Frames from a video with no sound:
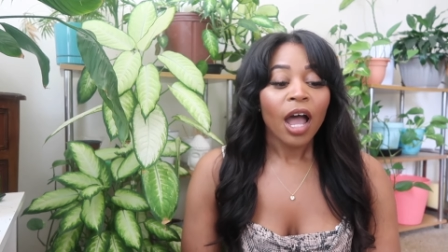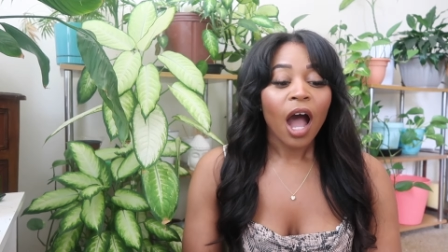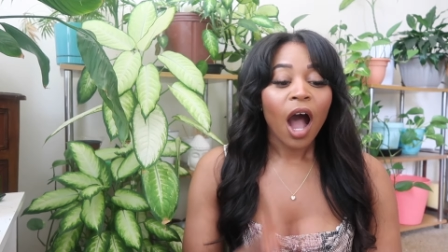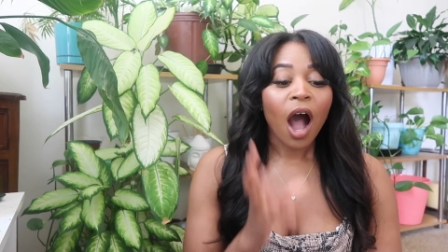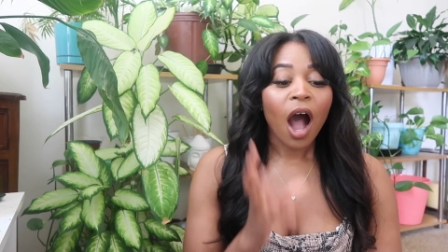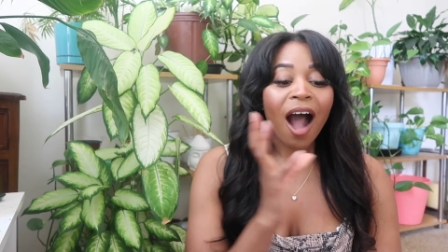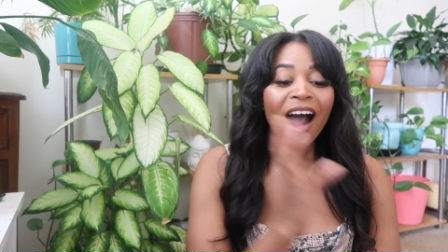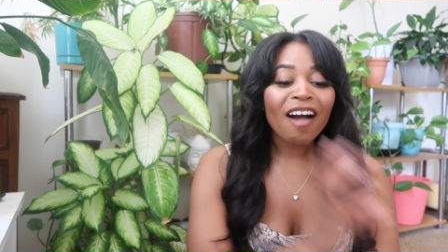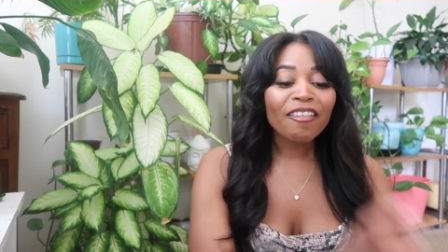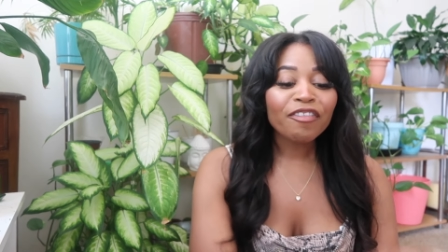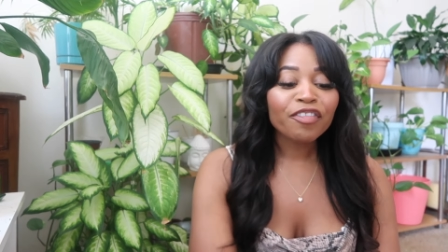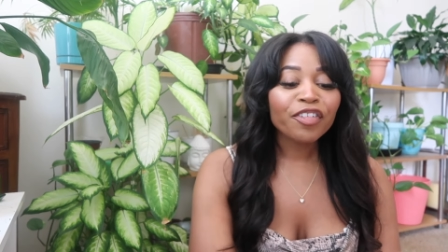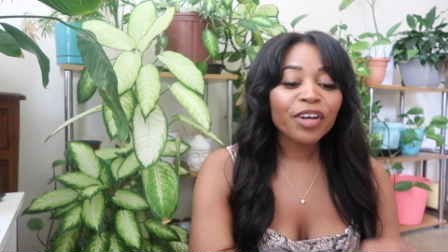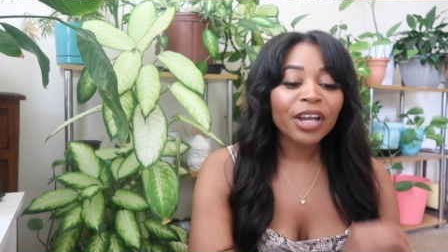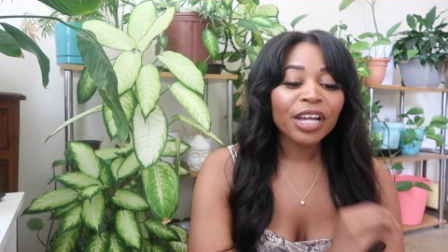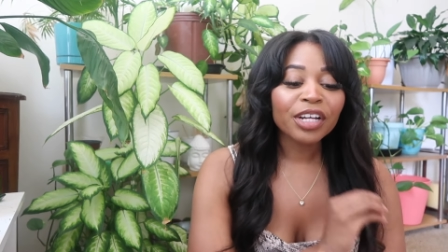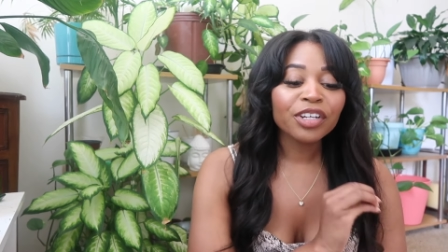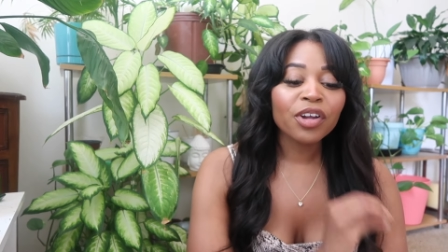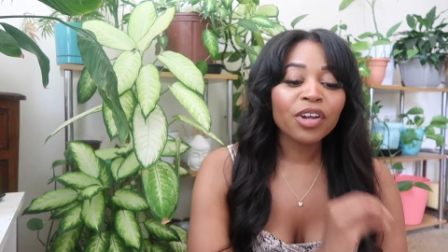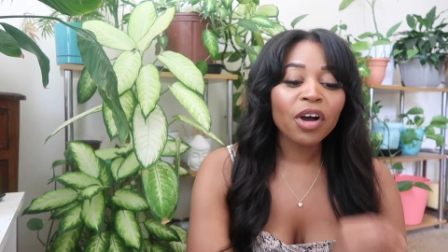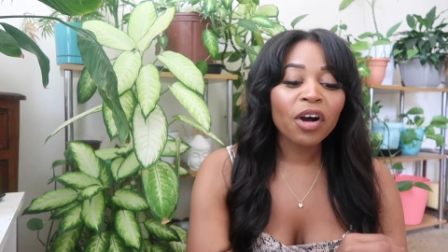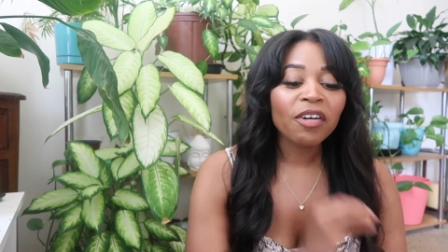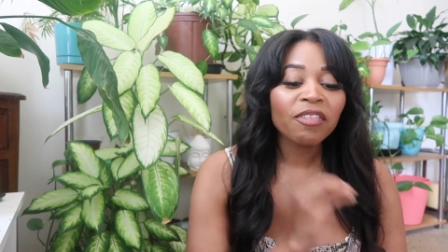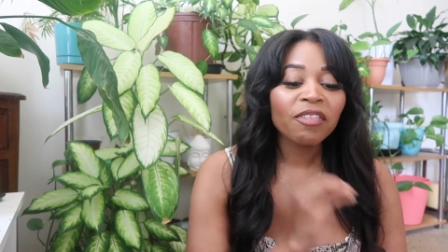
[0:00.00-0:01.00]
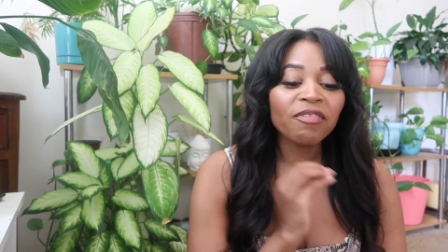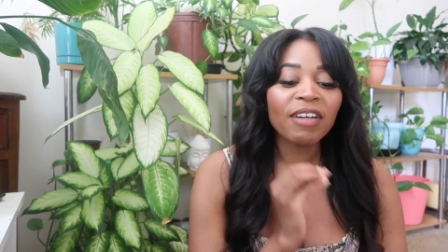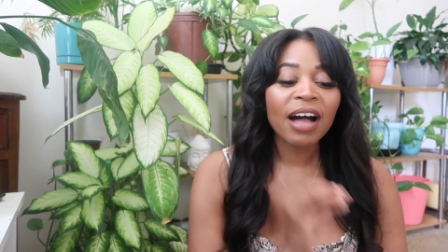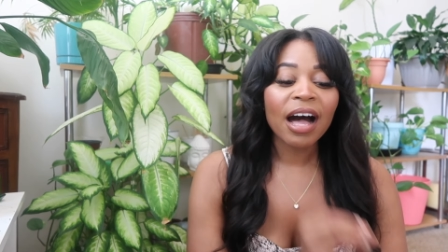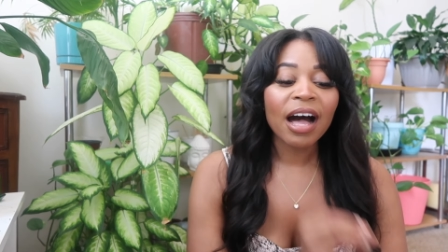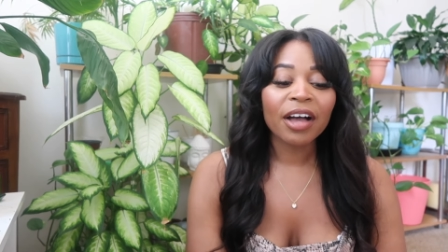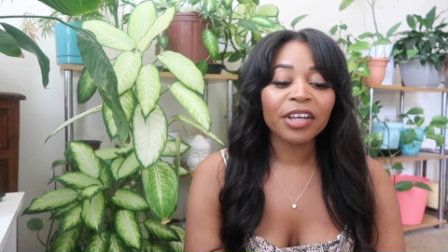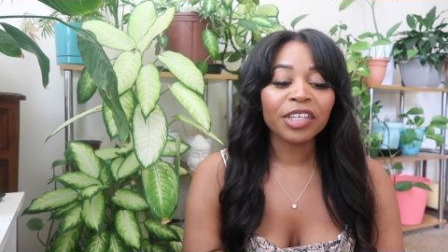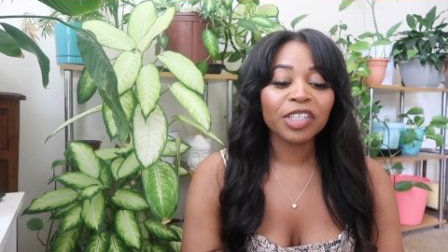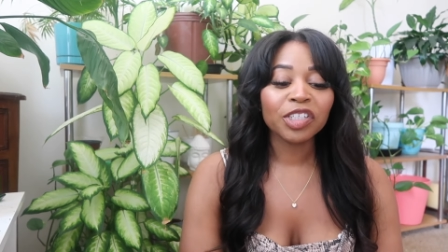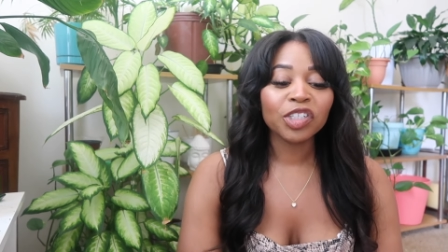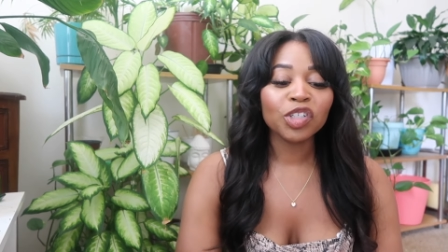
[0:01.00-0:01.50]
Offering no
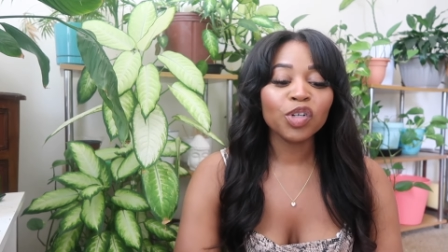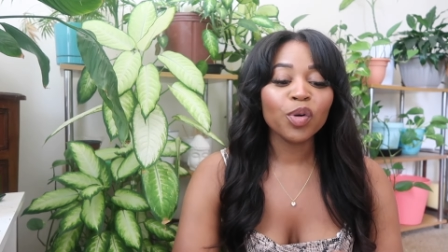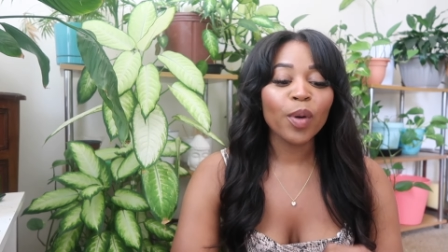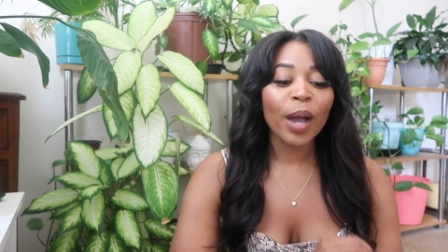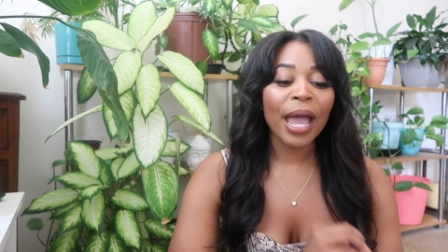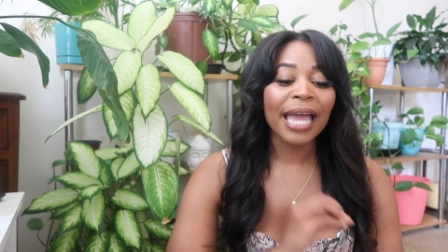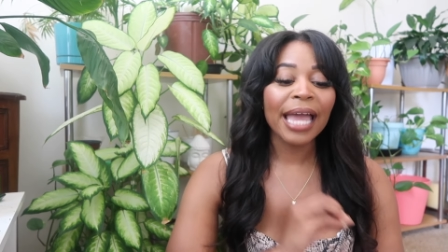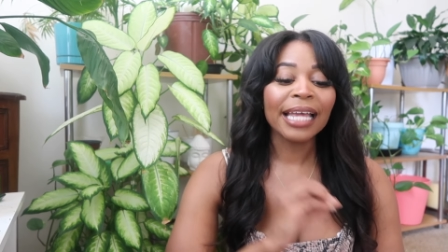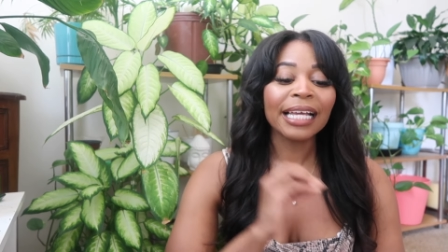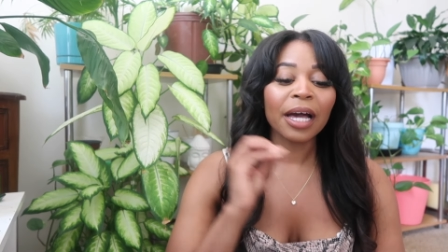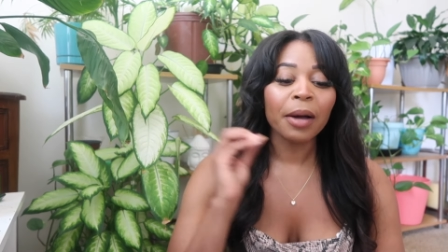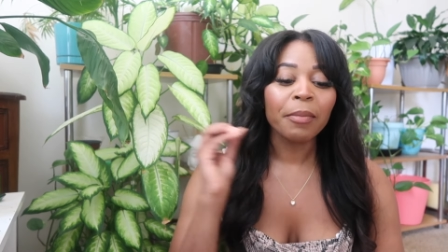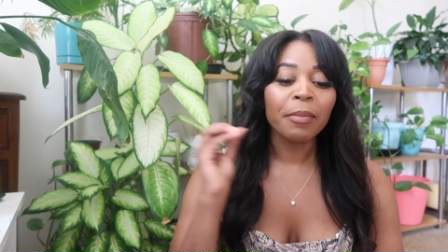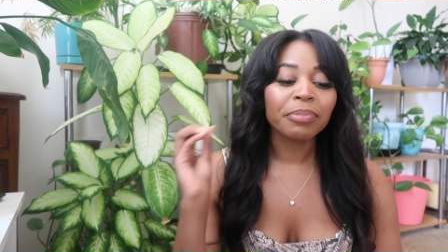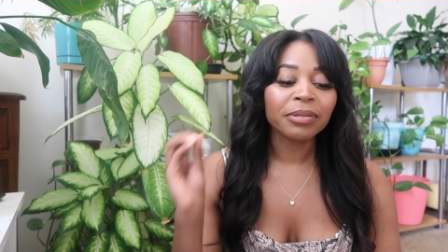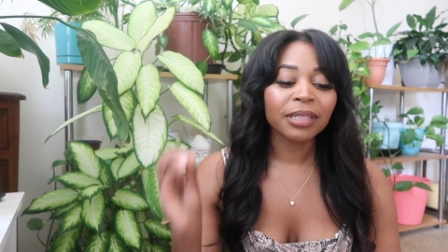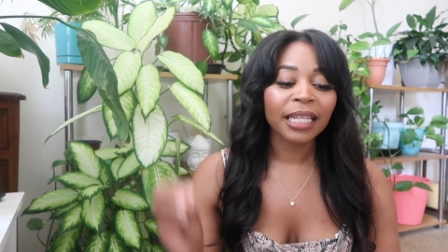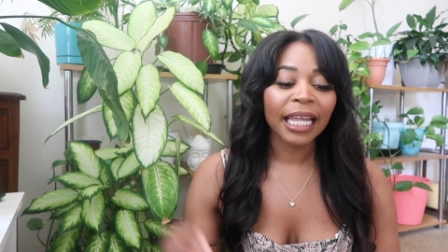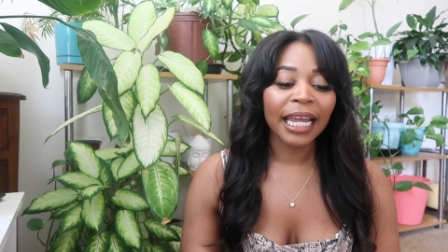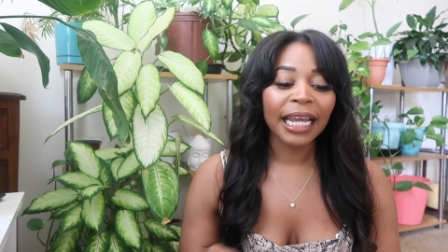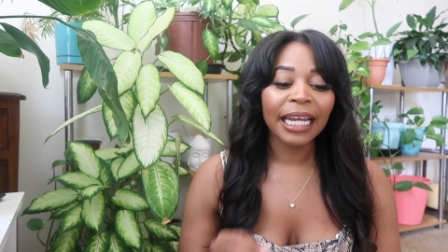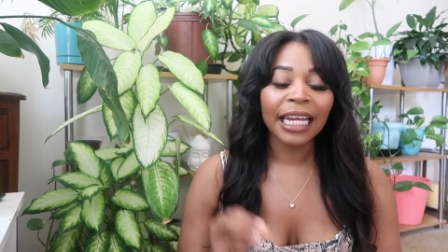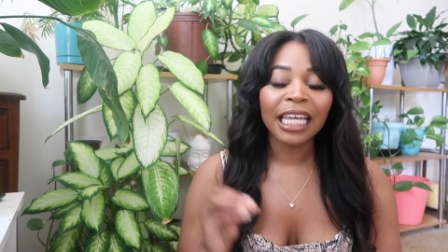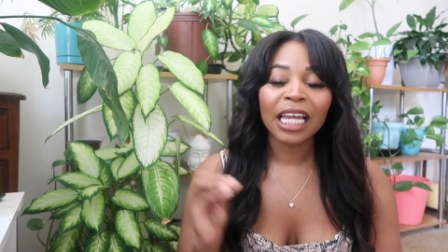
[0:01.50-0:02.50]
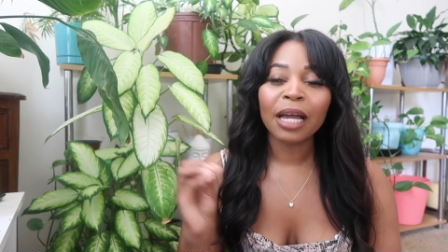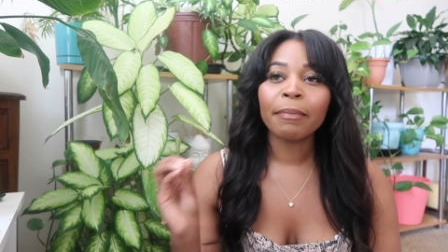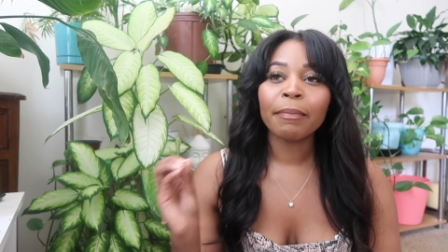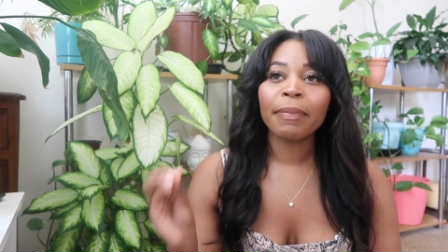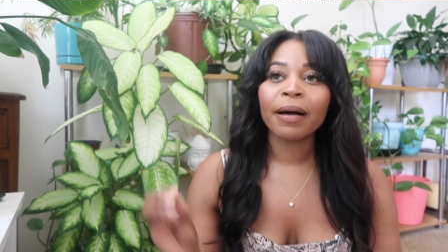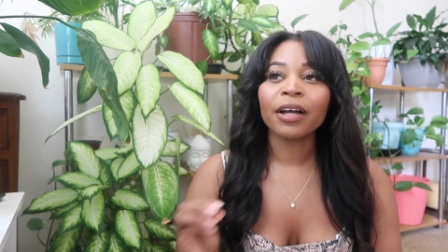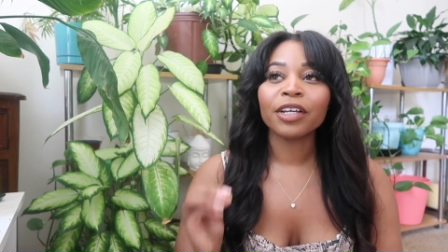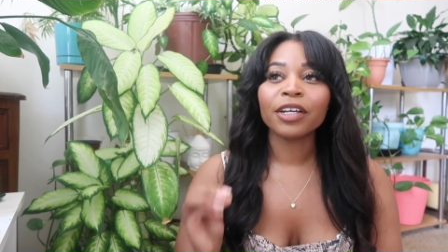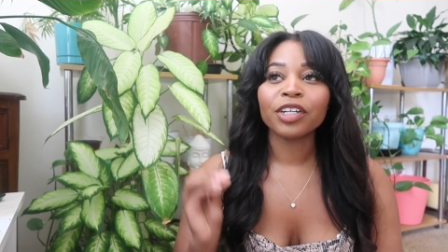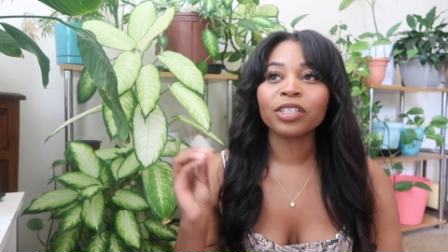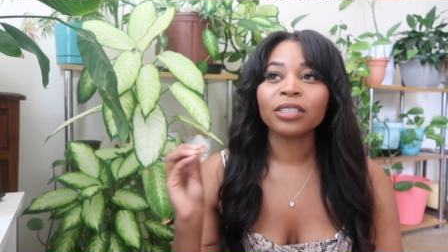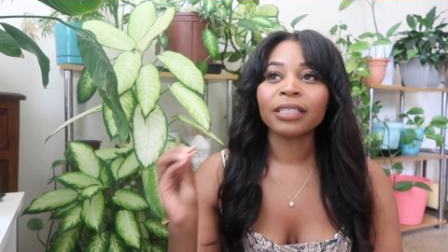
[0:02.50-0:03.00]
value and complaining
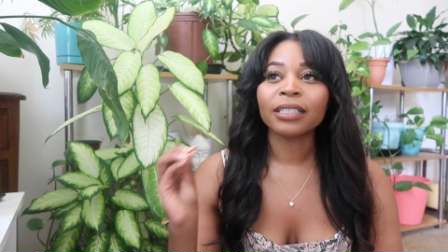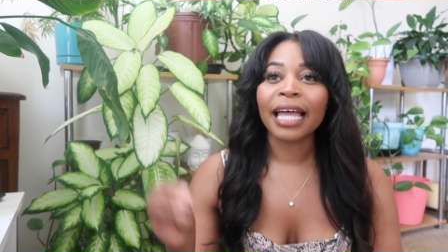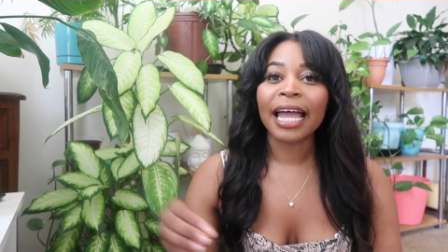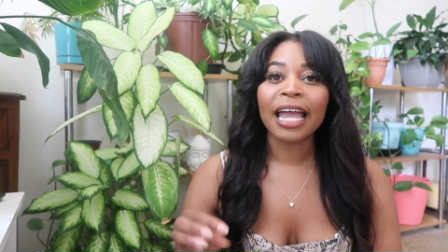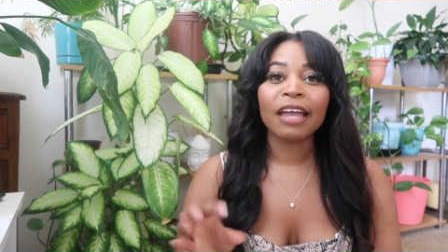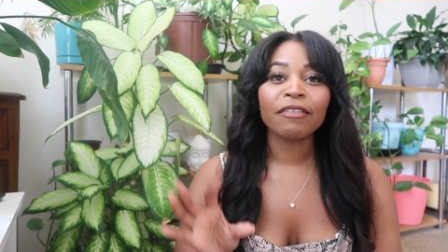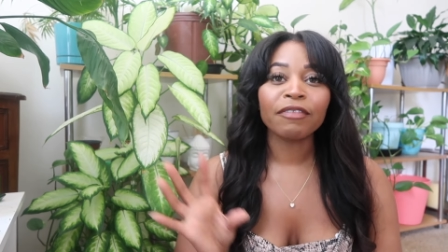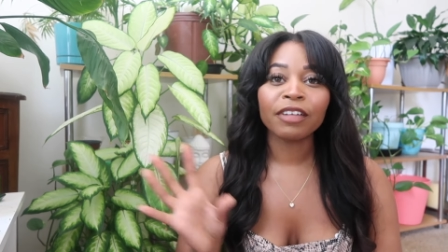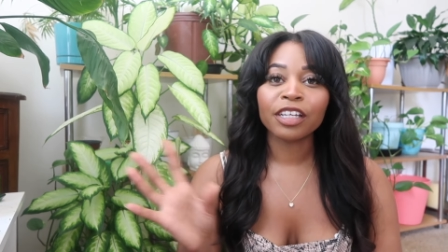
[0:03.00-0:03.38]
about your life